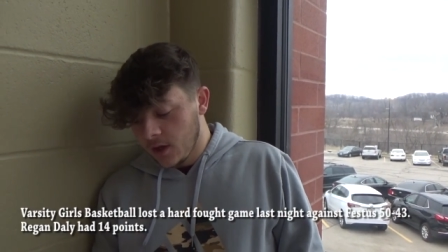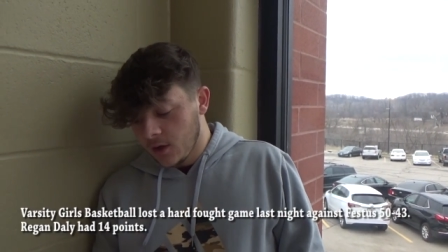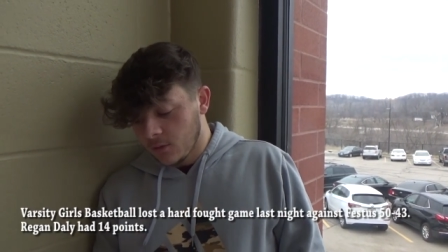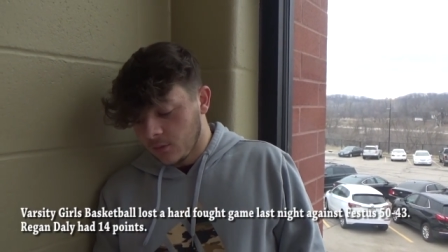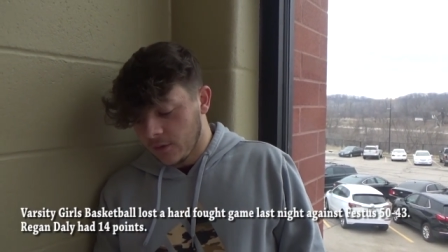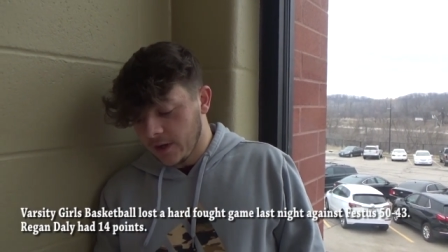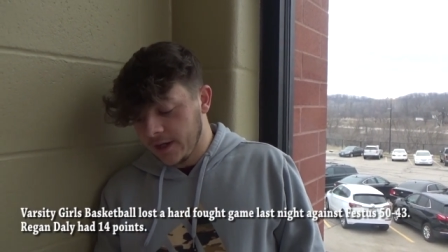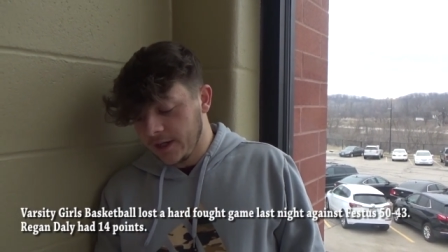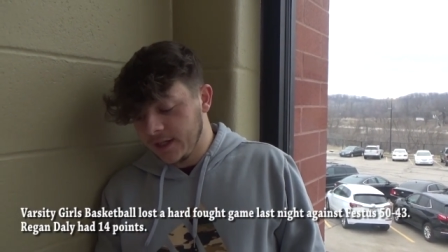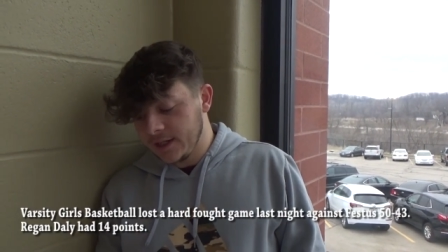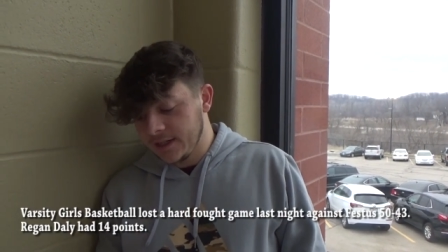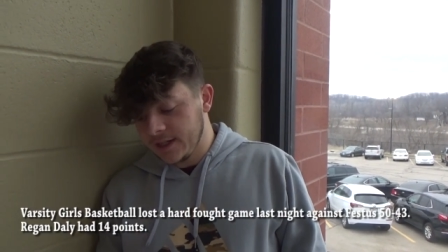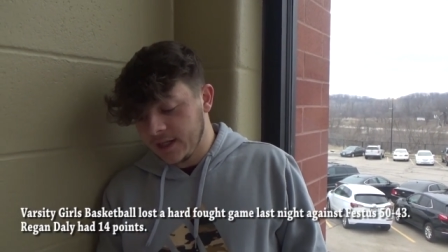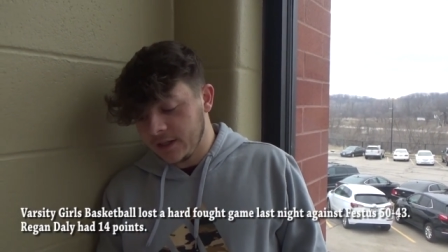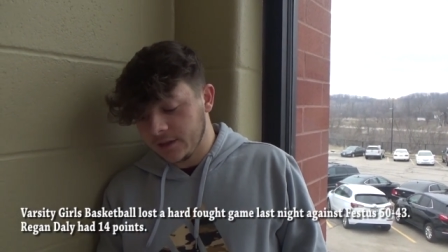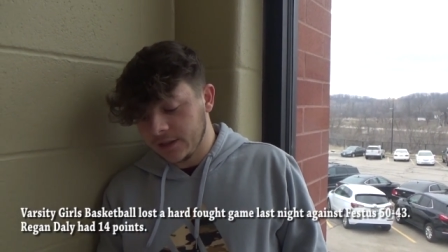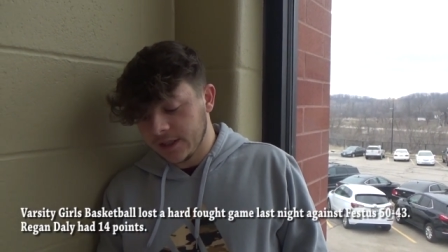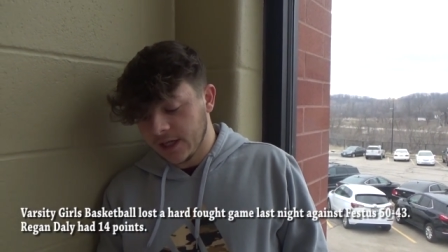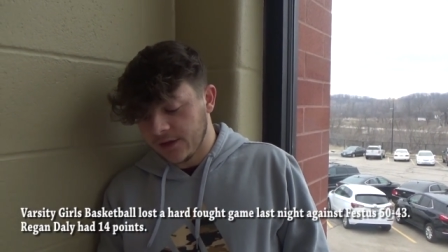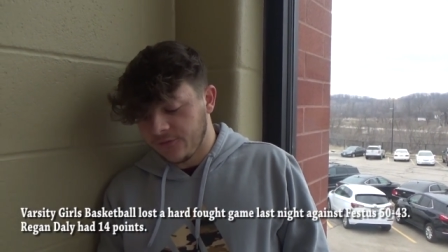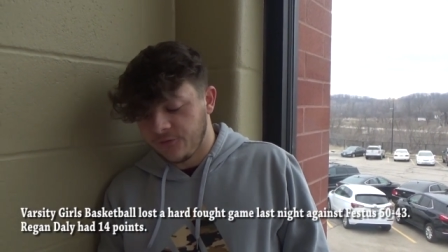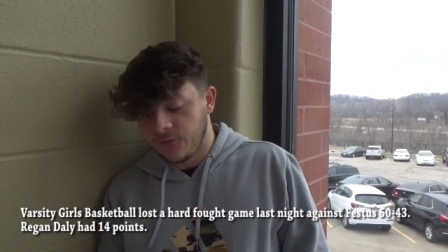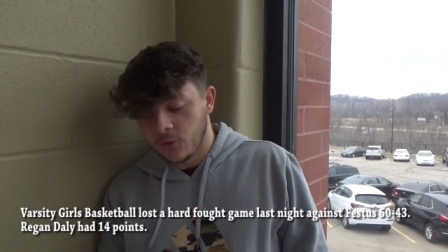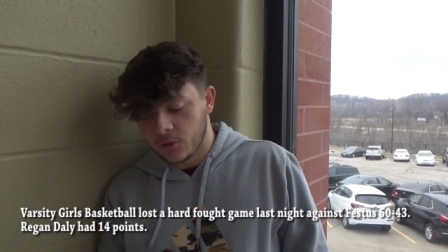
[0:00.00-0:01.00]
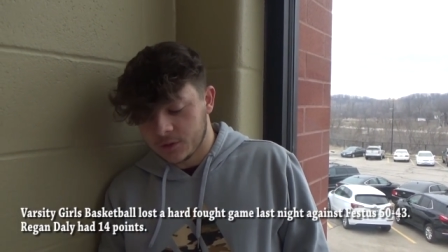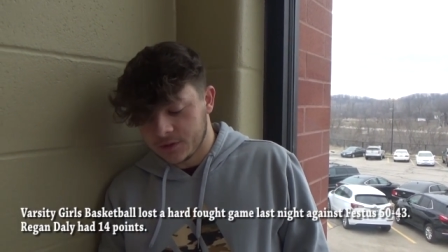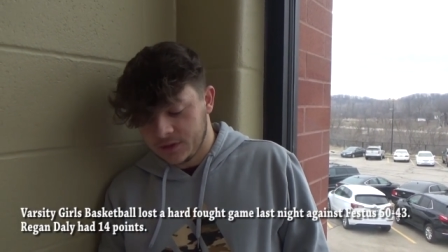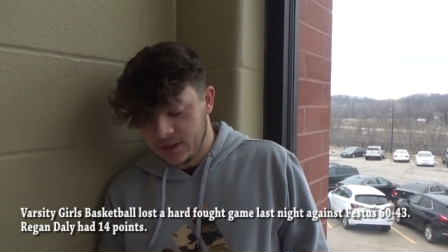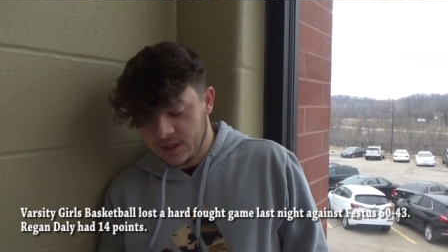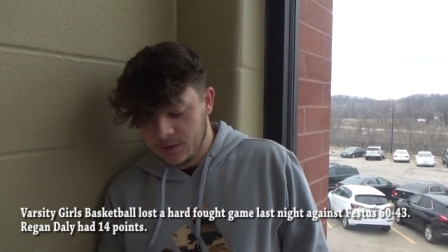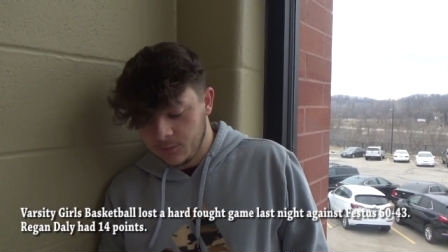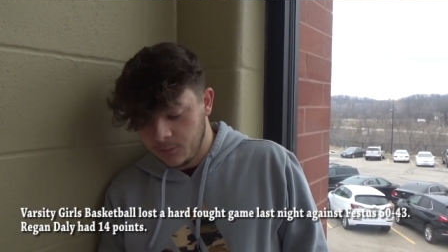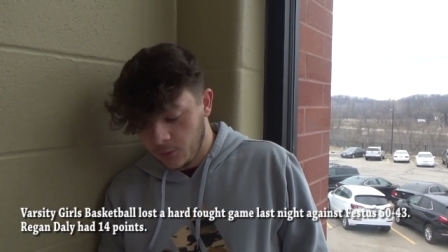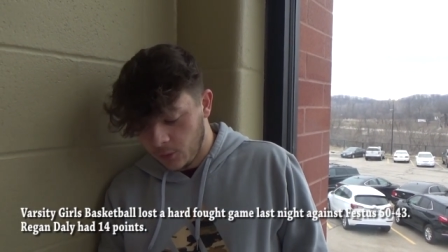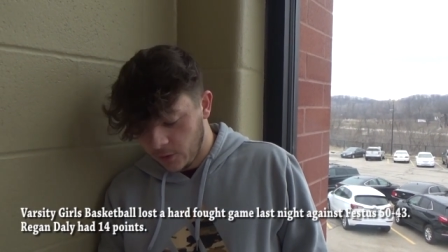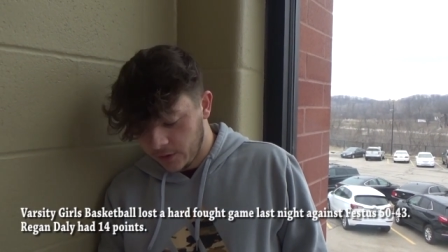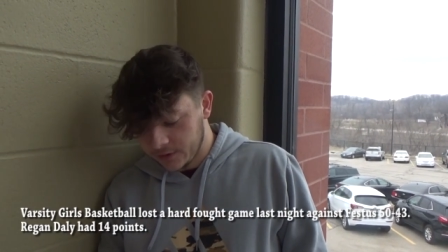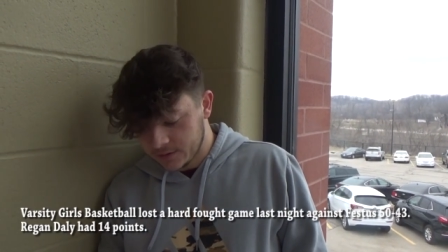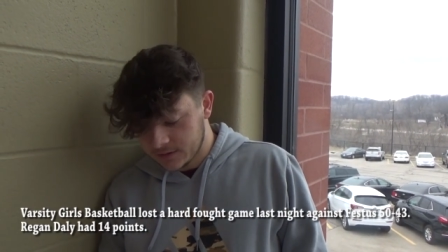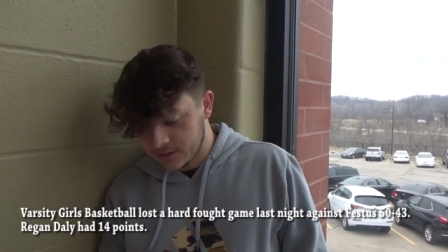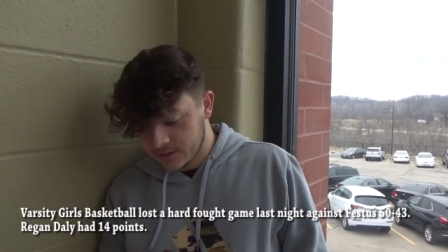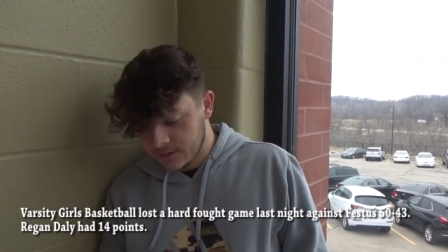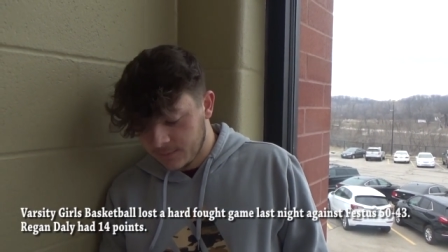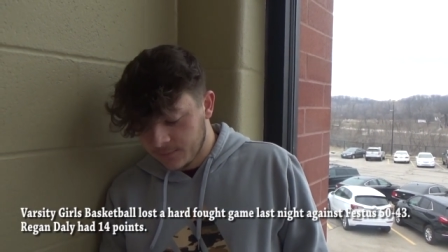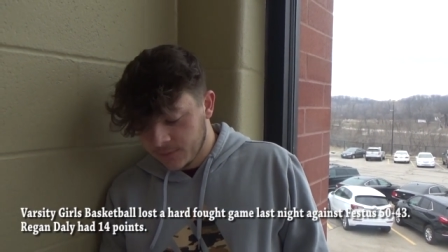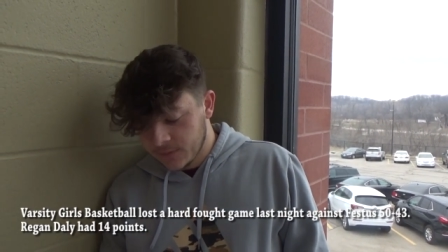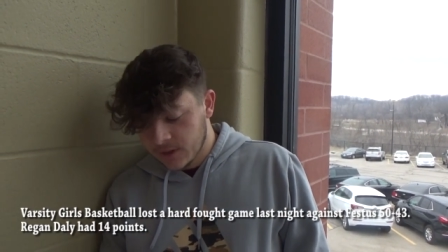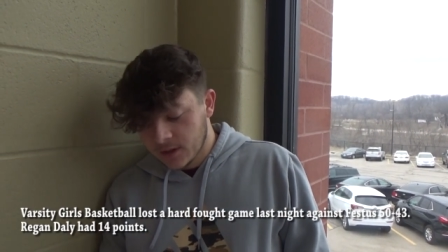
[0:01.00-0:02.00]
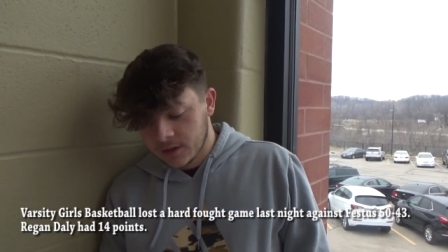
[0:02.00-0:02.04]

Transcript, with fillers: Reagan Daly had 14 points.